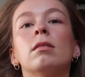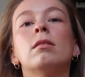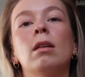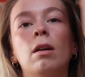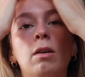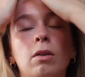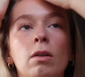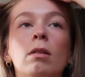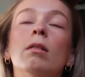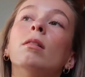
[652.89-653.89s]

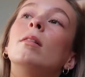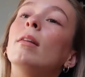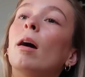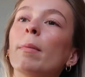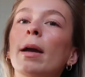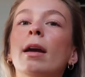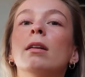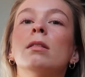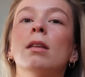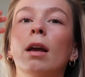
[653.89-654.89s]
so now my
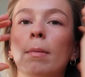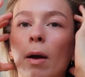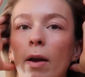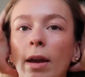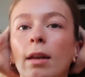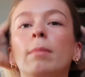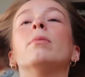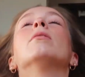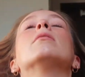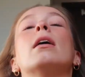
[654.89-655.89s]
hair is like about
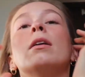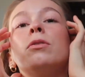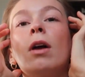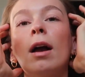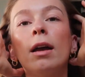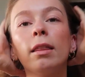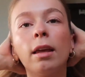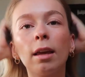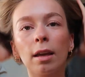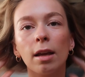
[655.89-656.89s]
80% dry, I
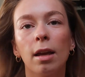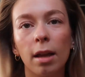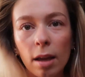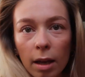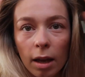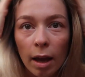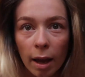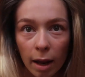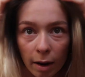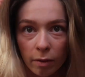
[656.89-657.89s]
think,
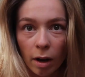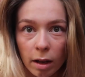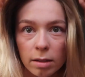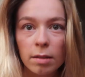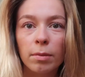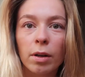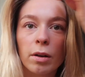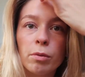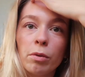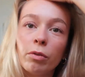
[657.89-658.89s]
and I've got some
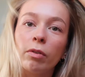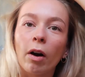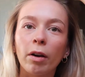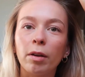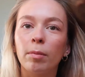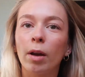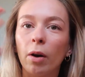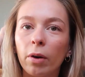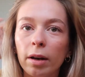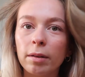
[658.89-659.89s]
good root volume
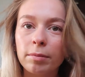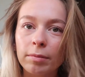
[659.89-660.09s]
going.